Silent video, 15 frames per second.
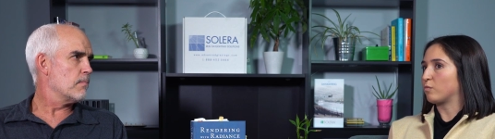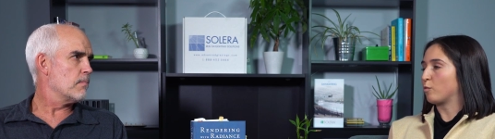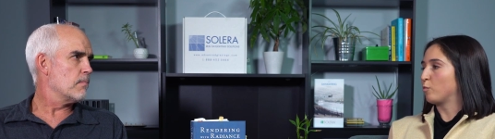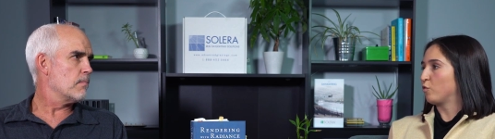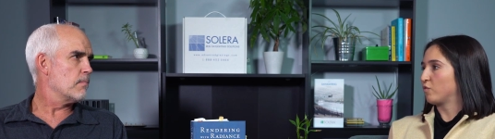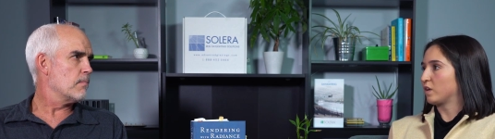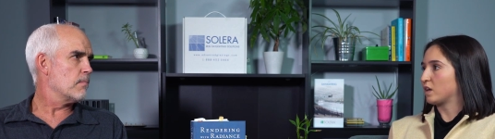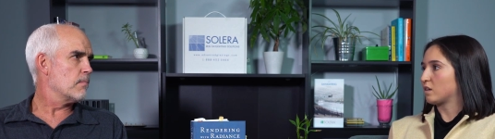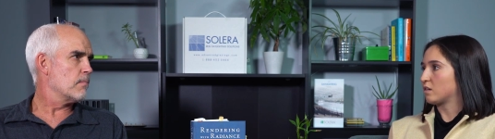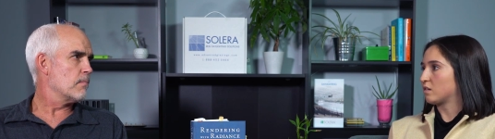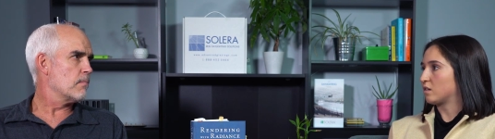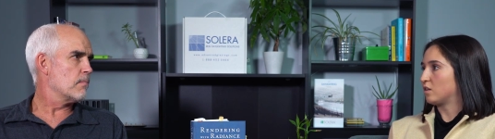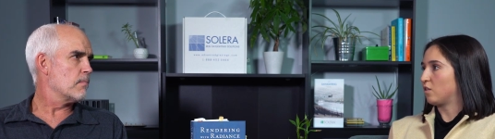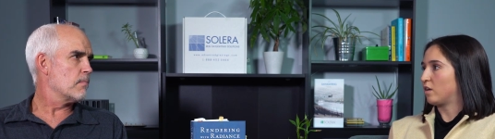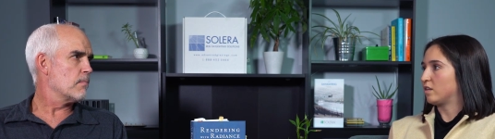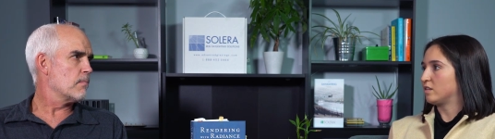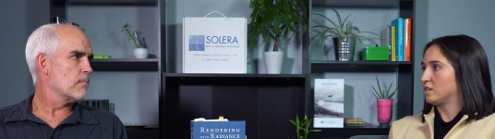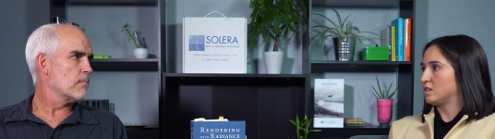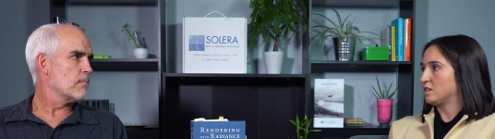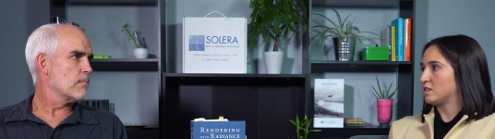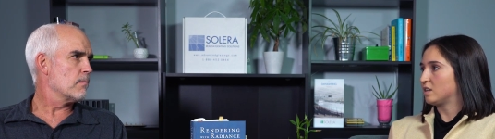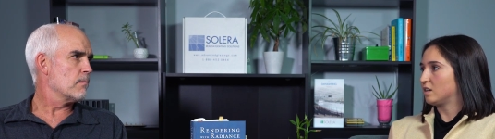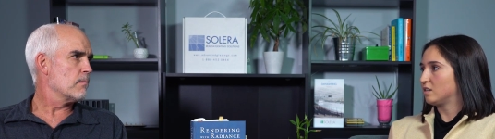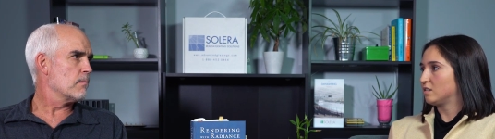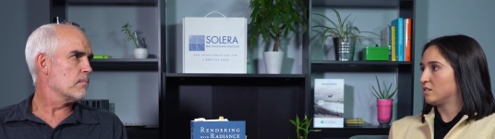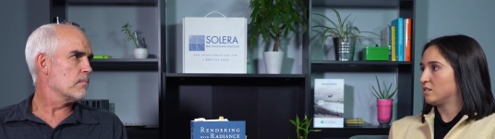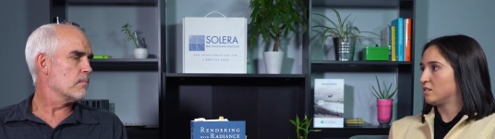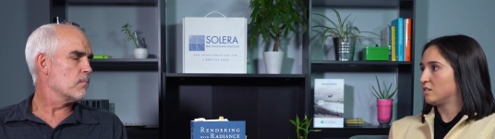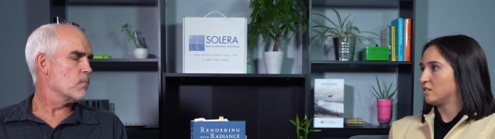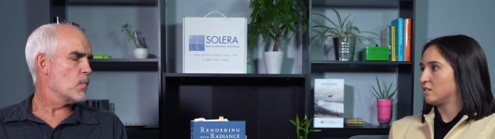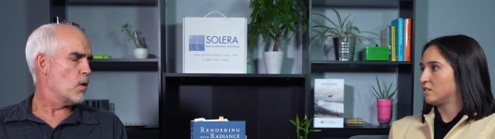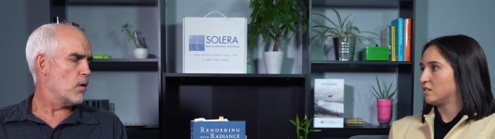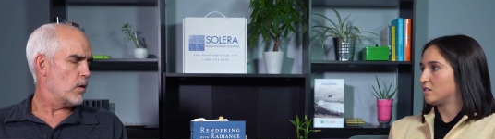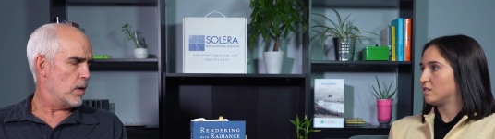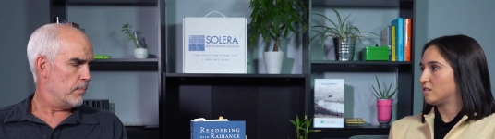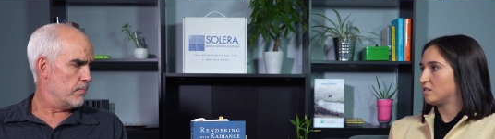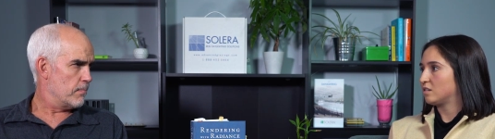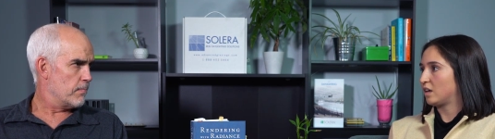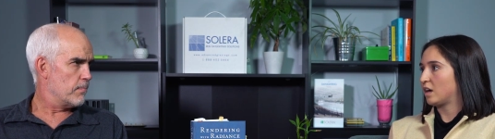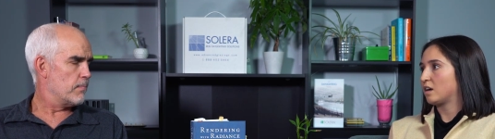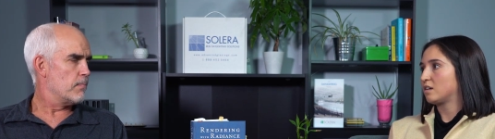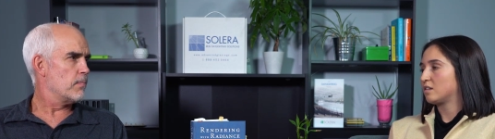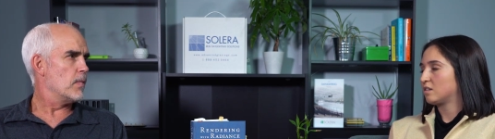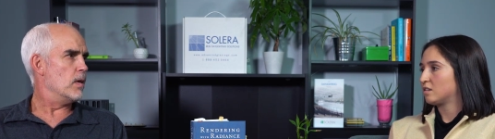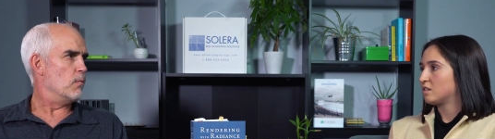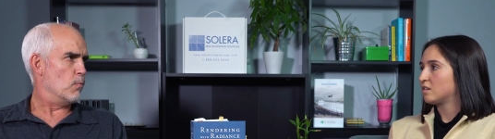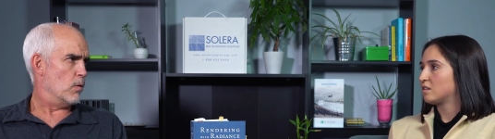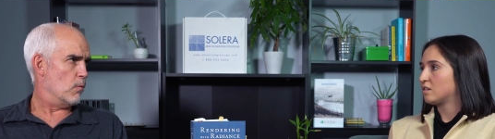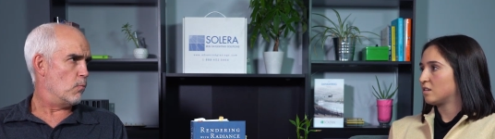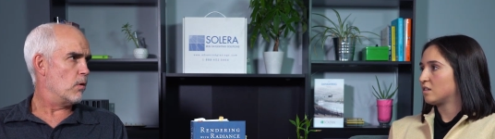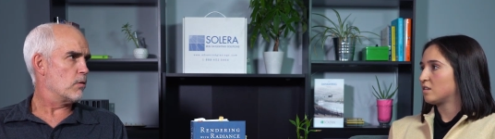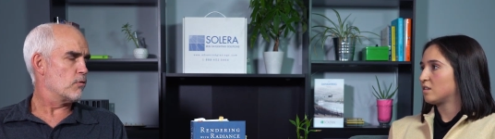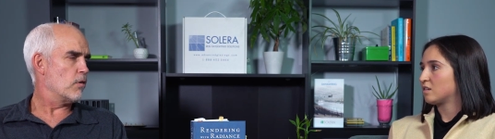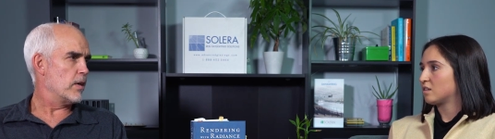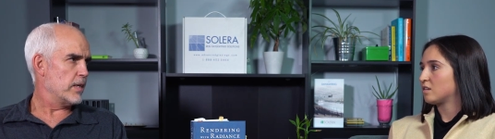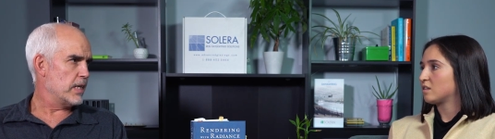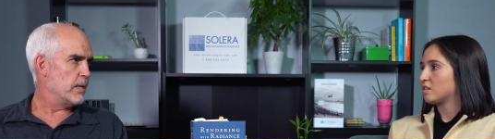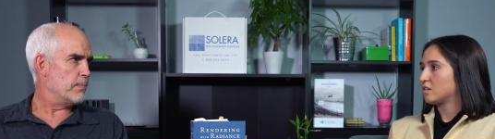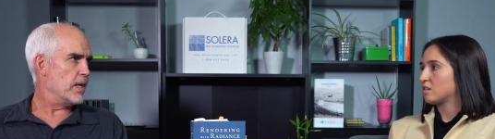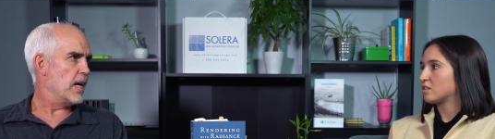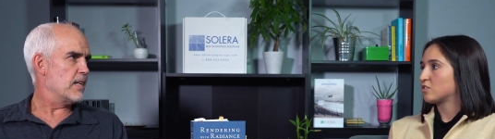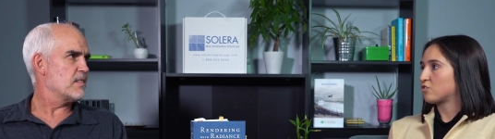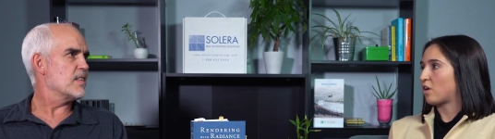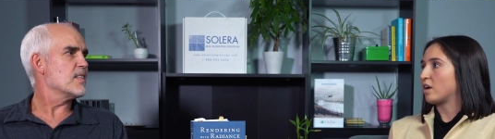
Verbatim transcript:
Speaker 1: removing a lot of the detail. Okay. Yeah.
Speaker 2: And while, while trying to keep the essence.